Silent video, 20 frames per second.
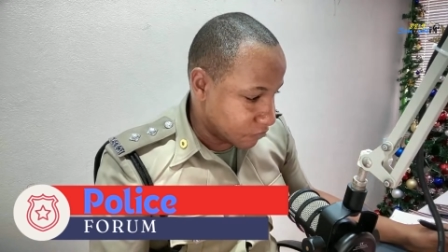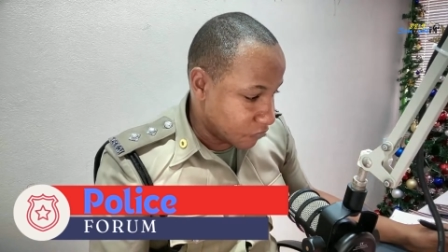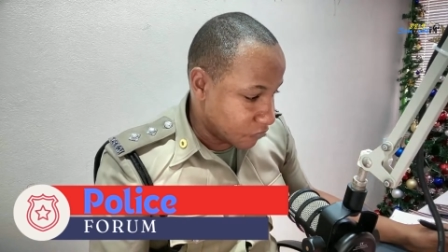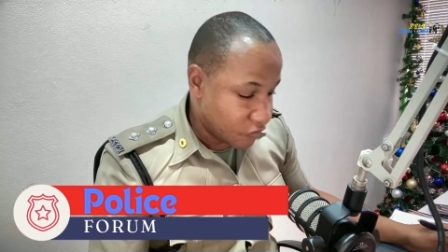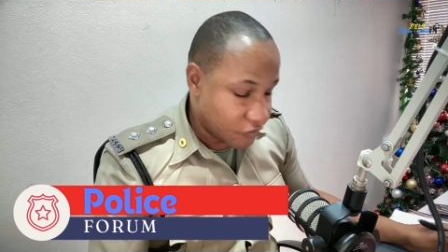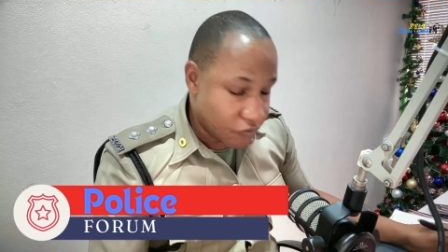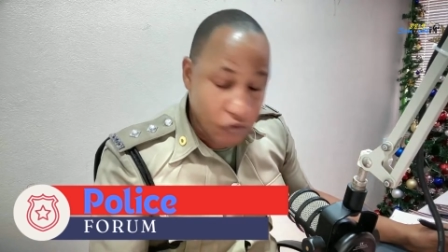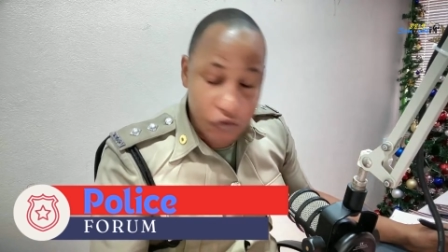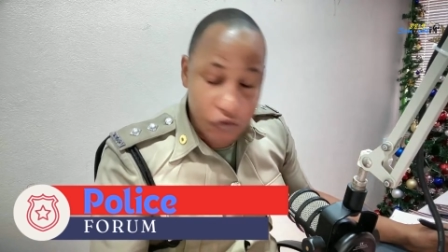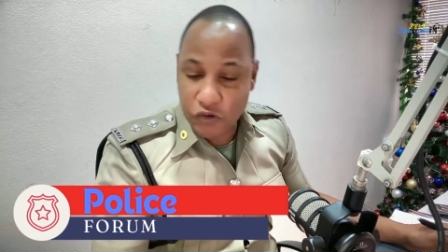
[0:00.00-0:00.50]

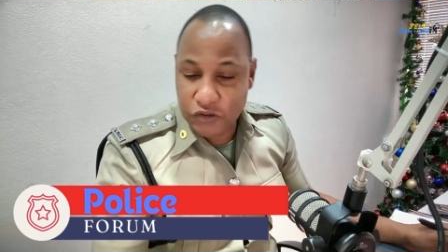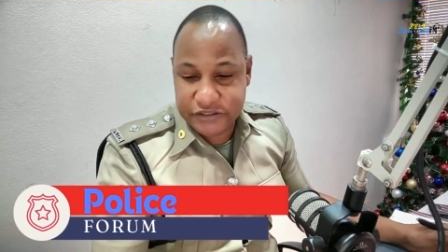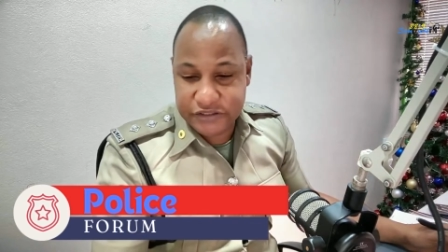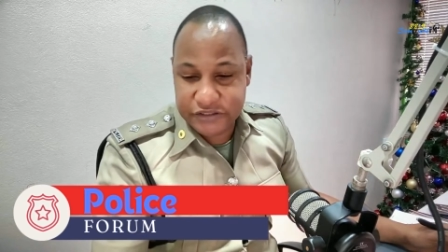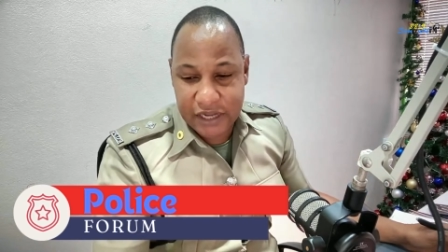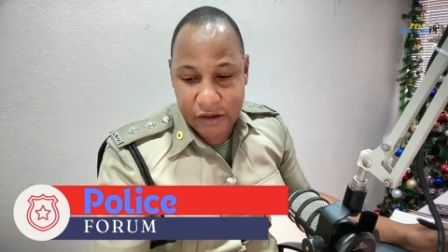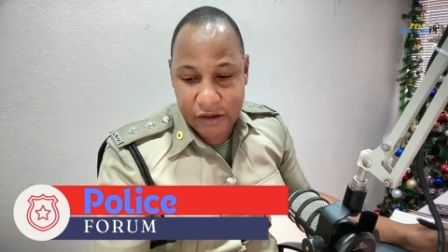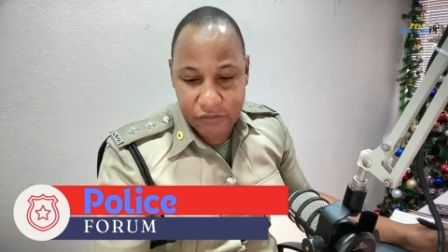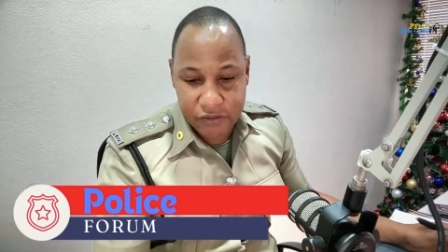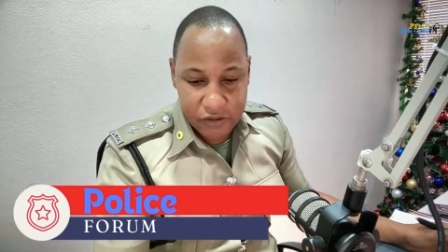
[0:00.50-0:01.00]
goals
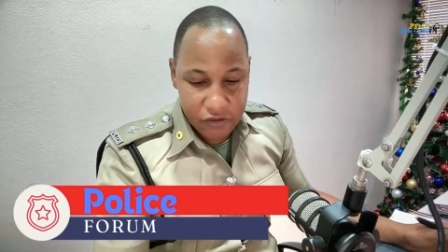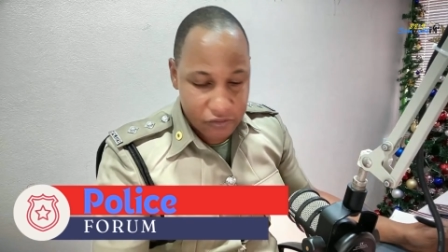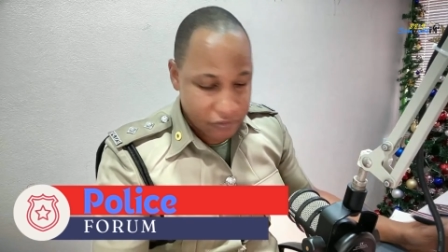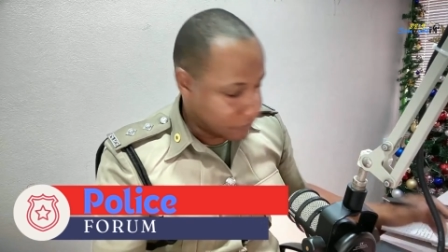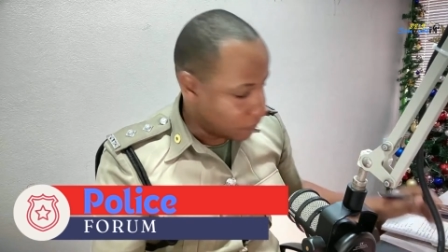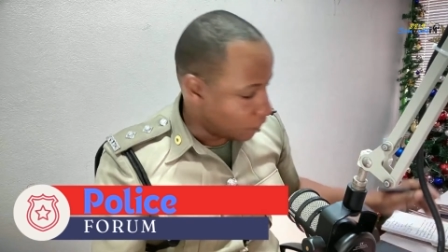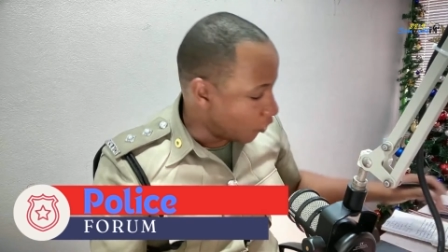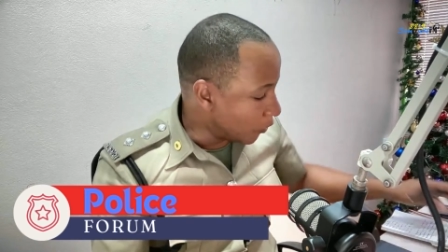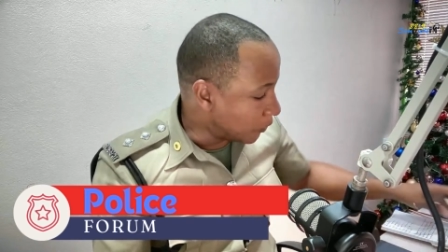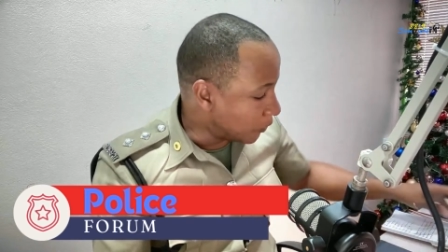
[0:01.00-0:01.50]
and our
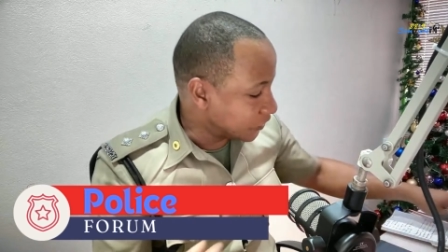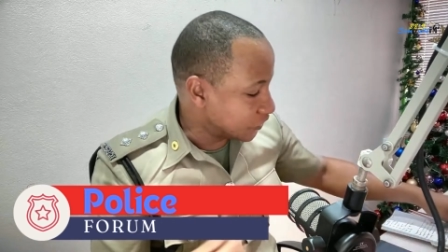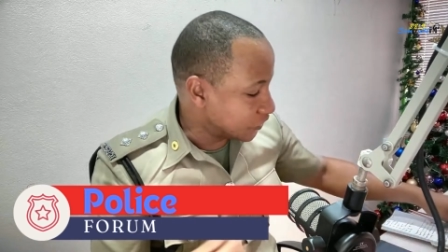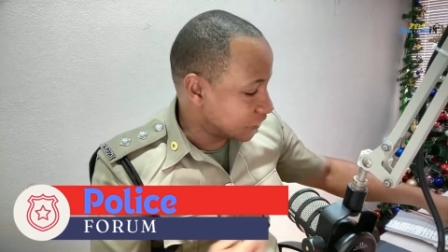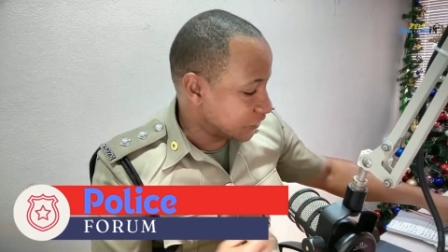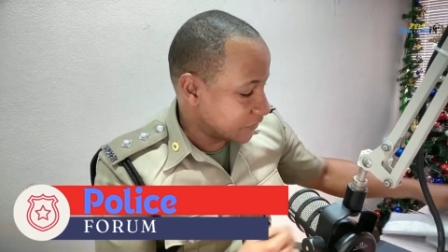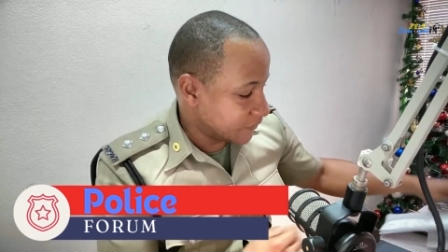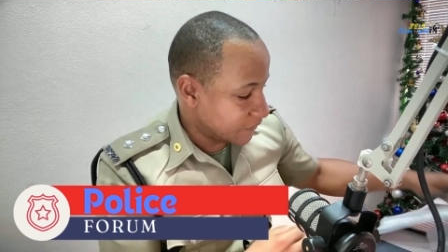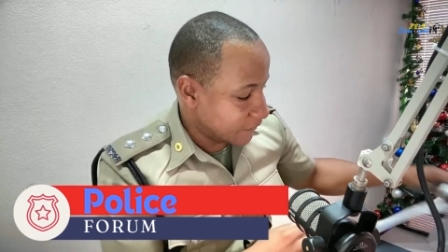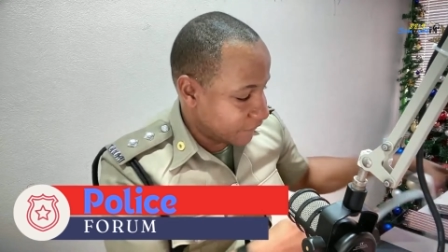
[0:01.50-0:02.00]

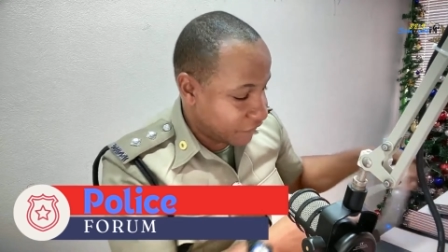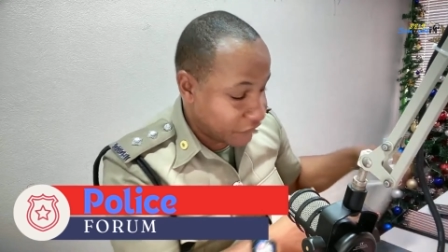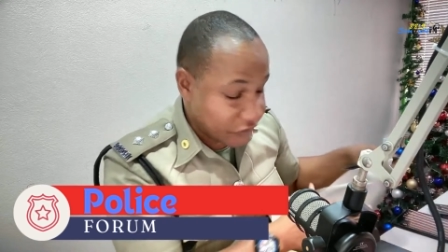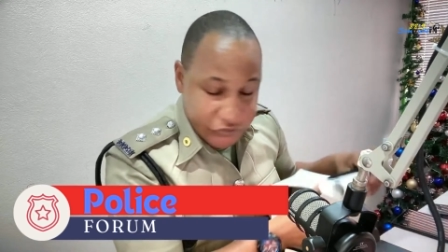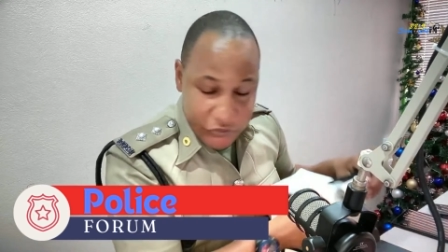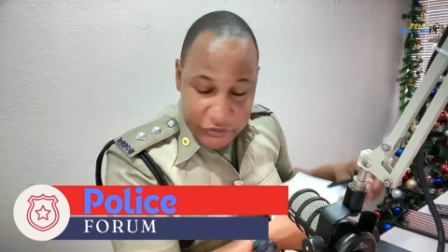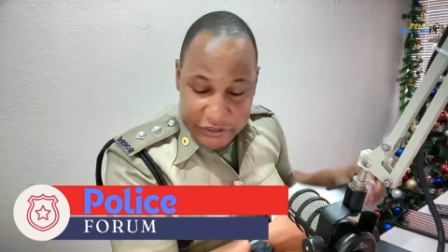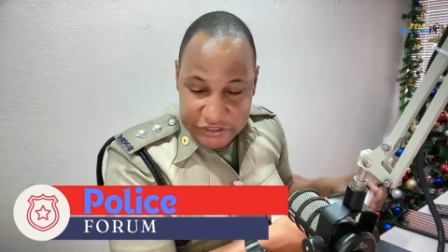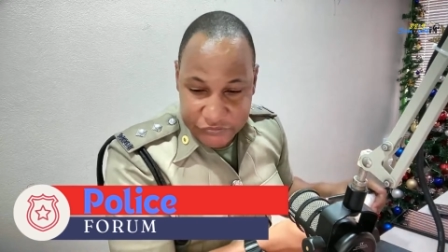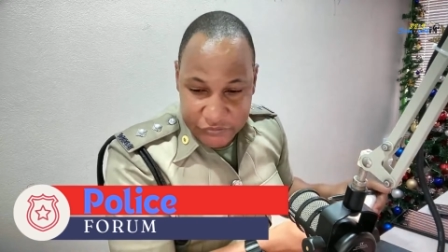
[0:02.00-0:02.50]
hopes for
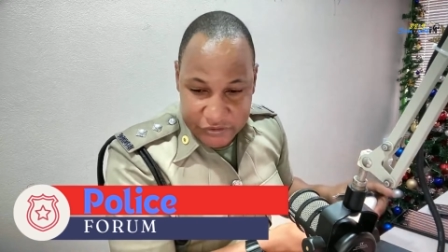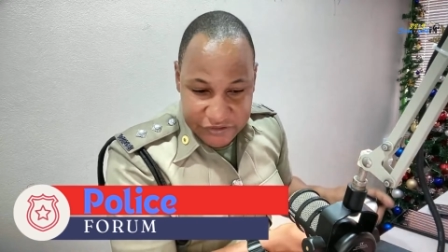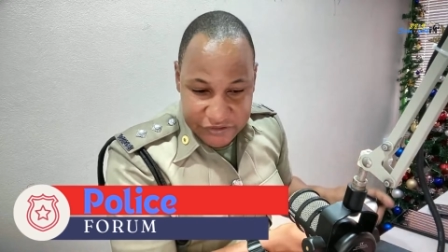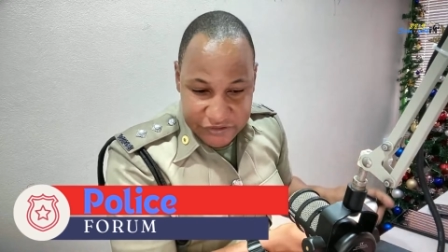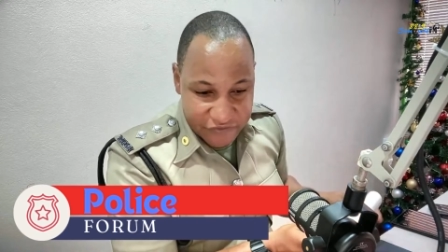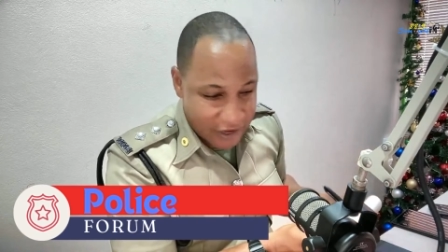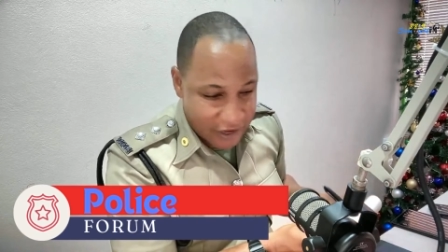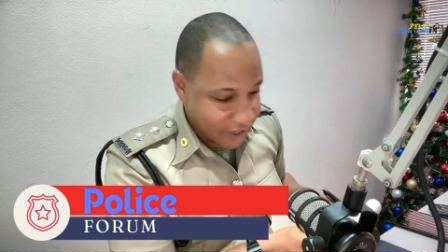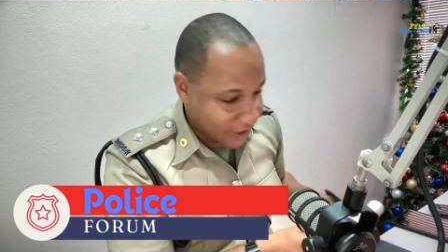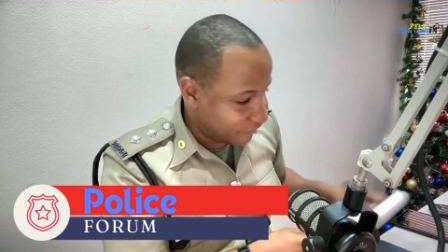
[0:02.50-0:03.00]

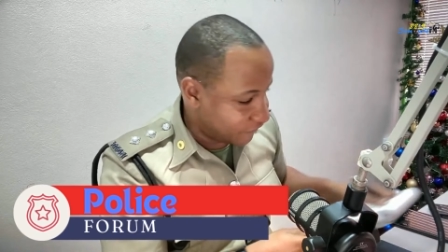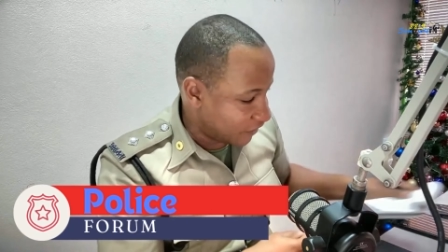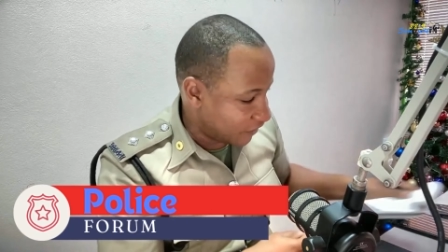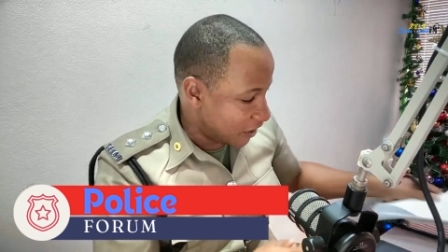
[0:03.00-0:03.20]
2025.